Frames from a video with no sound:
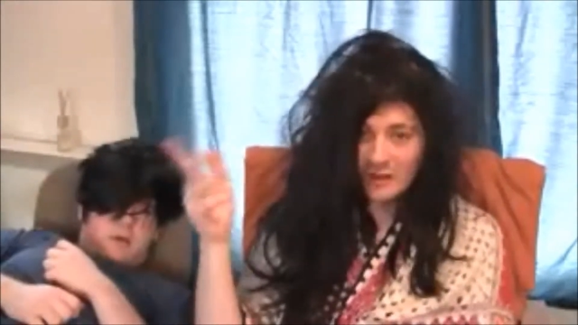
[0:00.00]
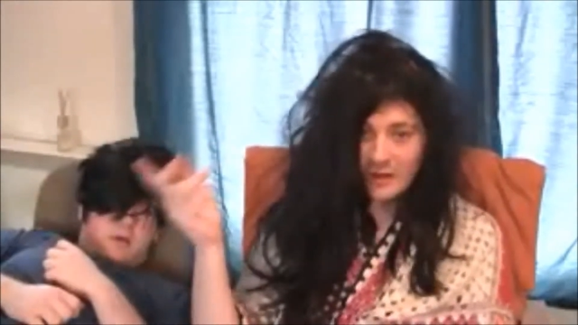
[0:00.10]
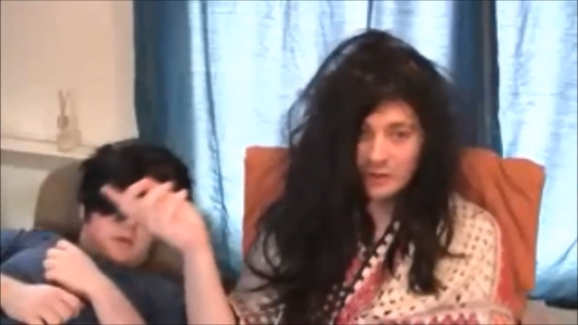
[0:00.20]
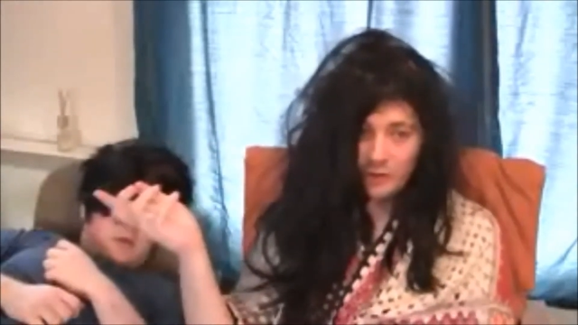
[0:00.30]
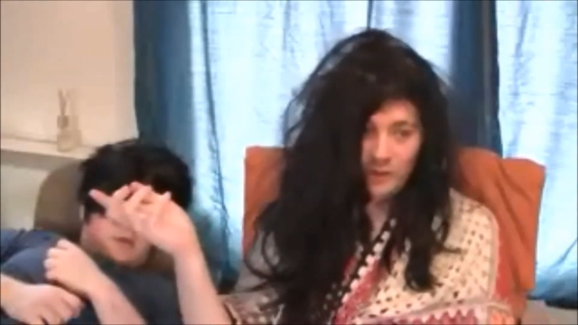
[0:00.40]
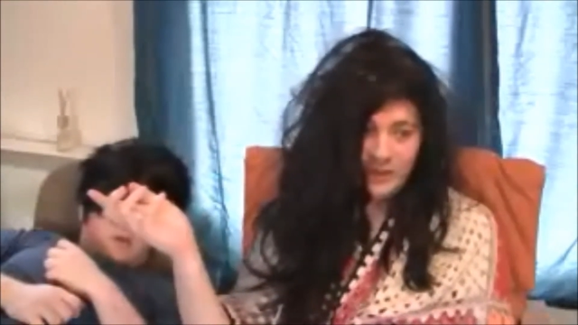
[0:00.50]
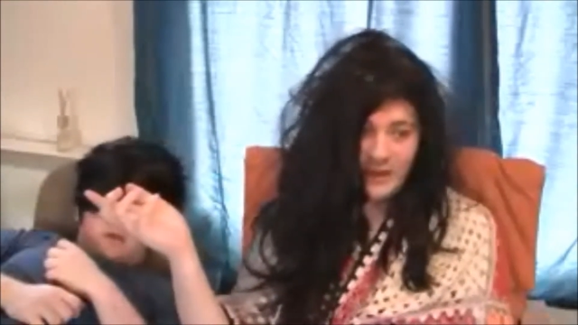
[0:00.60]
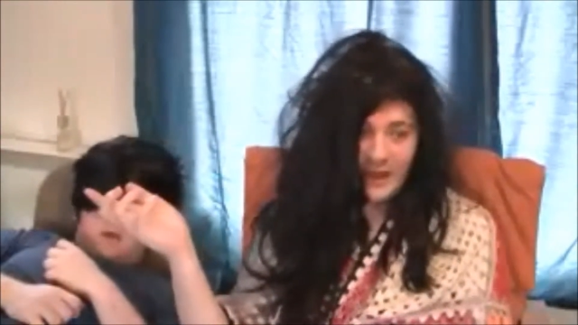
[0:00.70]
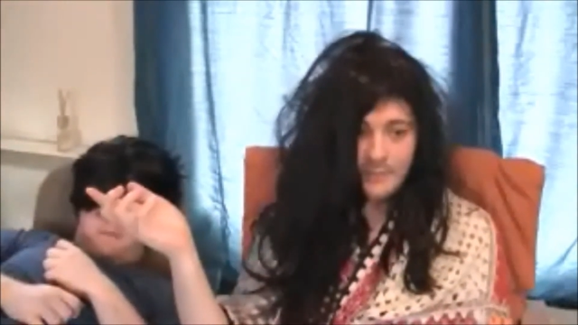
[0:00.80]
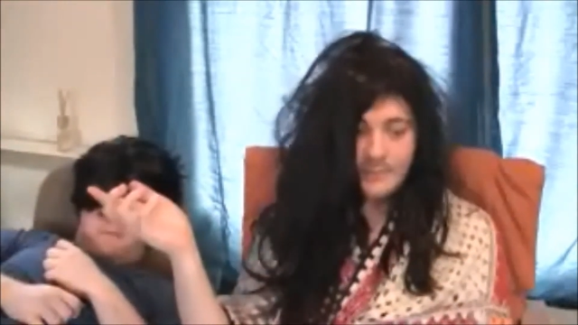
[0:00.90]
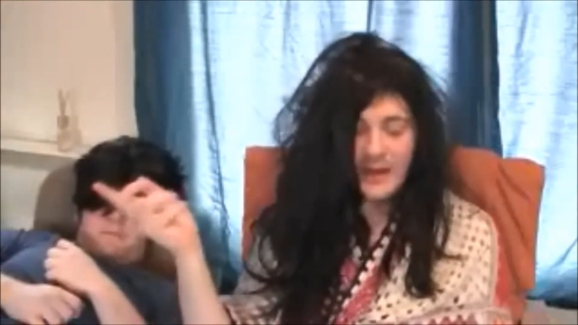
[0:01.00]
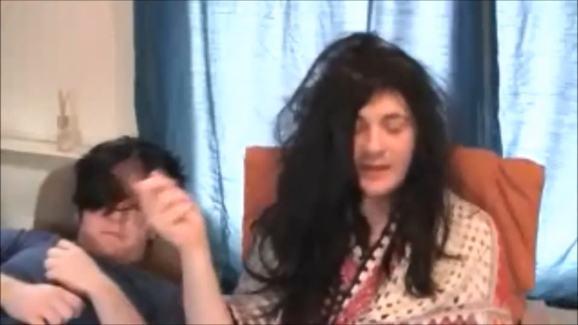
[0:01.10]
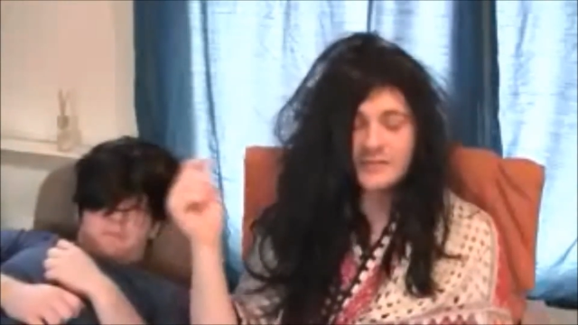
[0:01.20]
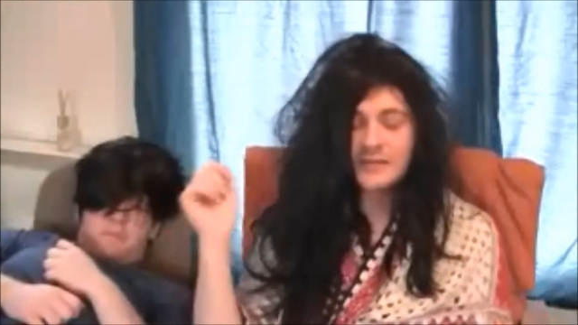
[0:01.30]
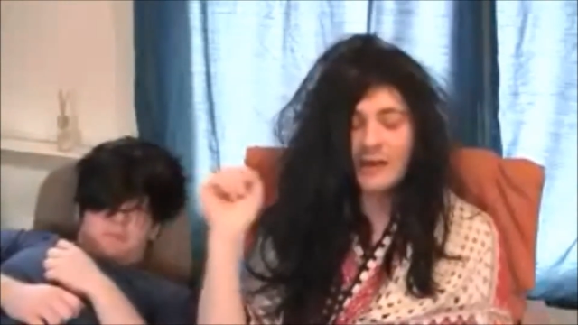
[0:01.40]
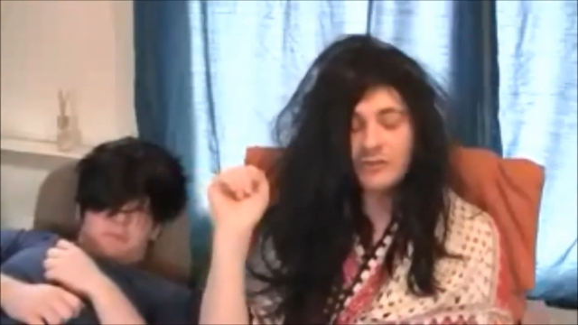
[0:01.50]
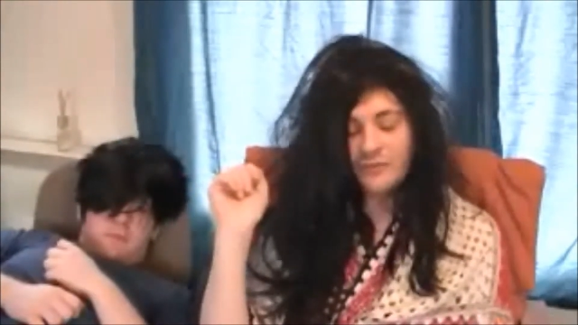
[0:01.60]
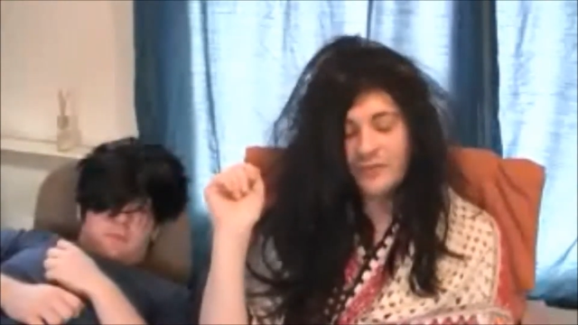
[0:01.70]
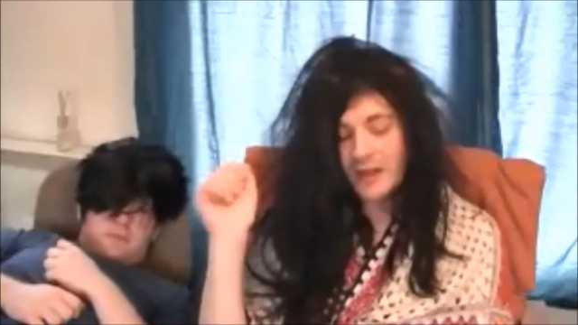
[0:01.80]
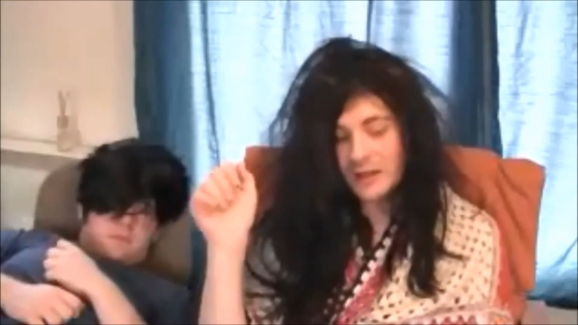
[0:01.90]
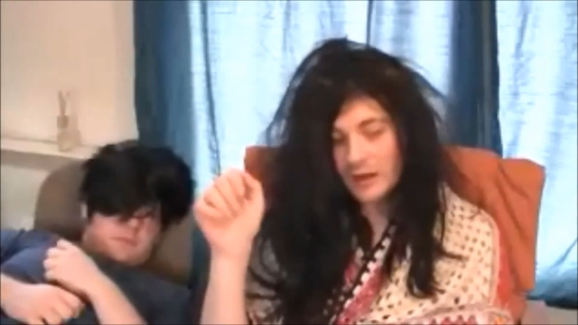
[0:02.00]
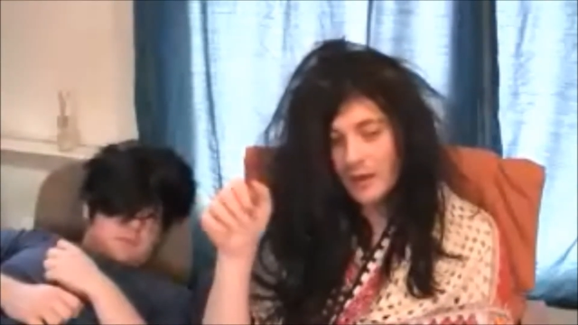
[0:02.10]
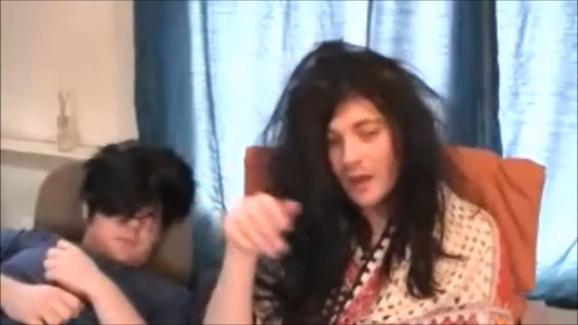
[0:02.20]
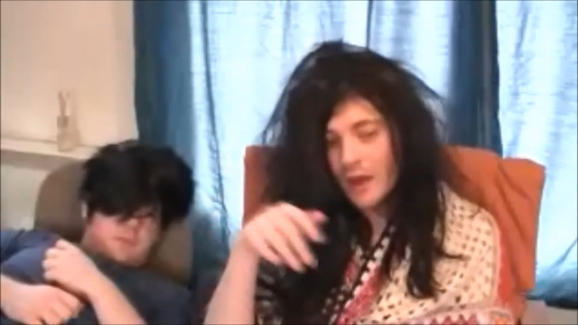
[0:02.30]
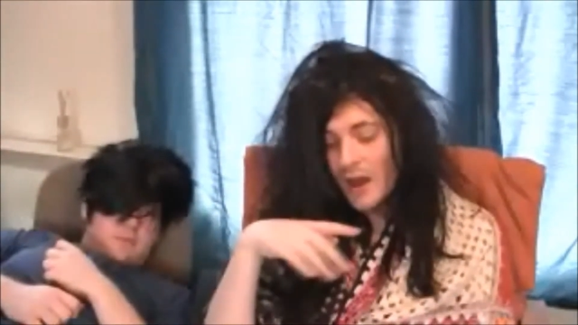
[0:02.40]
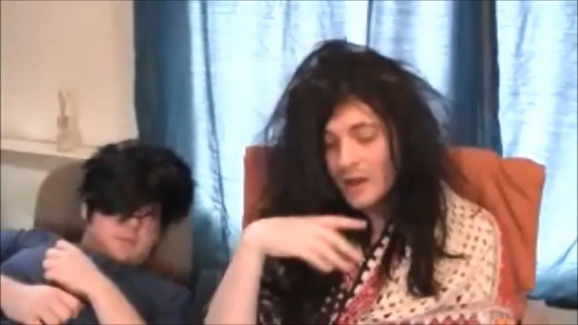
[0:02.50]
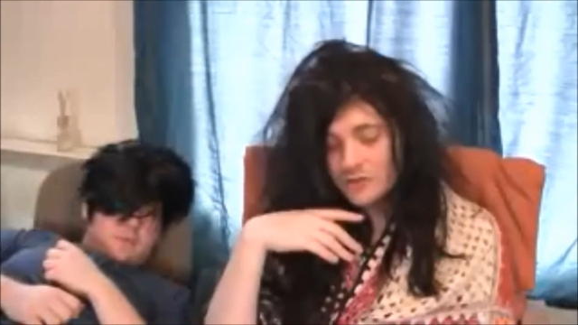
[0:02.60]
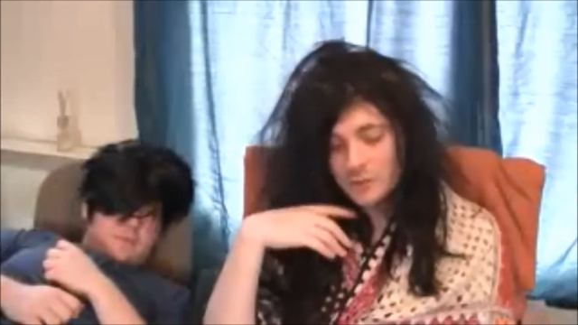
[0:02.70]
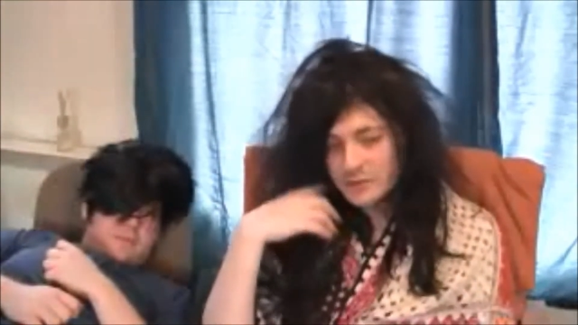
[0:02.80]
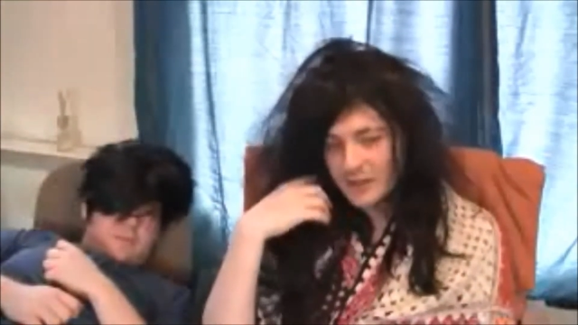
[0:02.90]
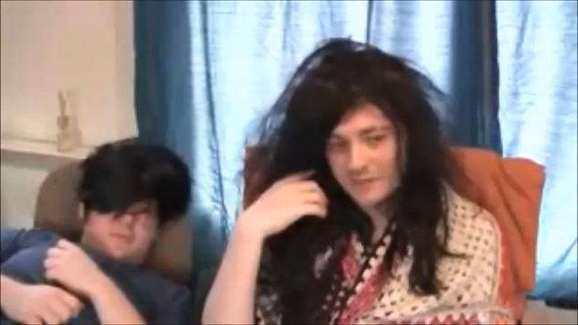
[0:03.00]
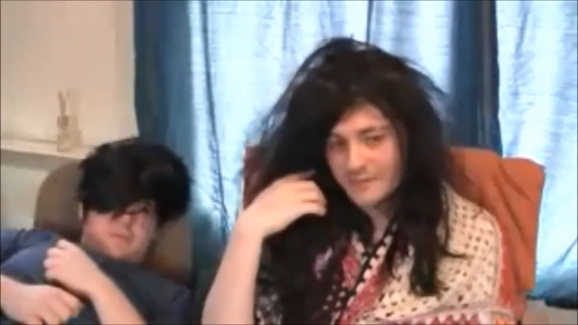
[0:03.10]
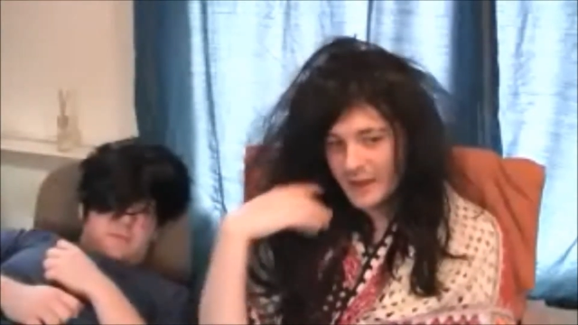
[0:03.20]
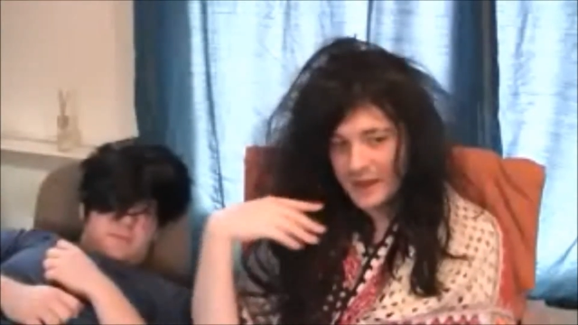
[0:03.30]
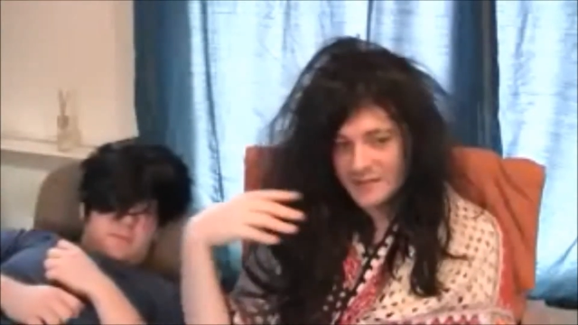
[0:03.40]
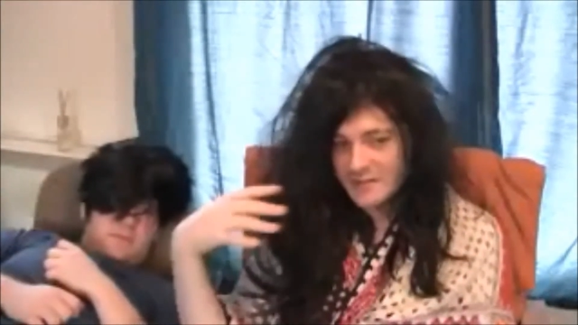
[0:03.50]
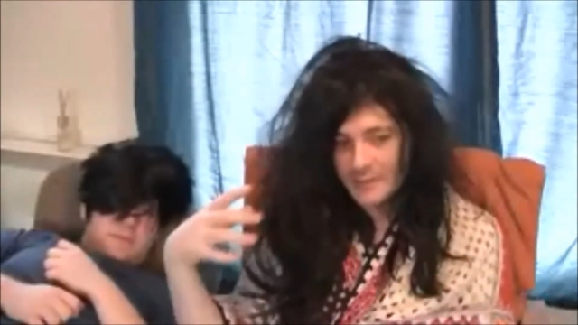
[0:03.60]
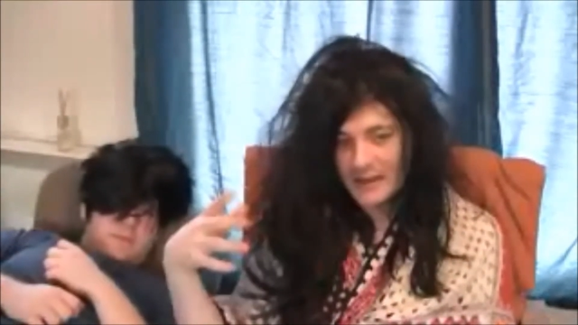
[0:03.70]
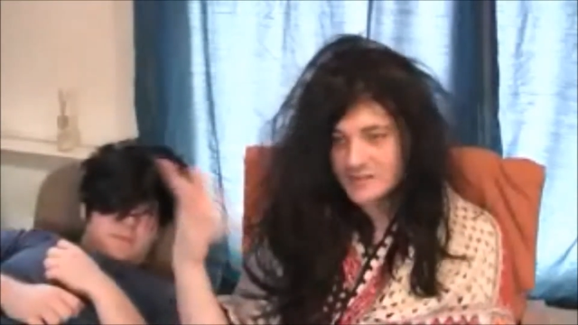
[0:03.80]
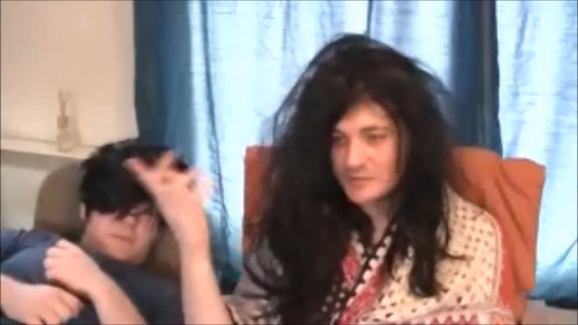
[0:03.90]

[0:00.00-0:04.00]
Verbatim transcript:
Speaker 1: to call your name, pet. How do you feel? And she wouldn't give me an answer, pet, and I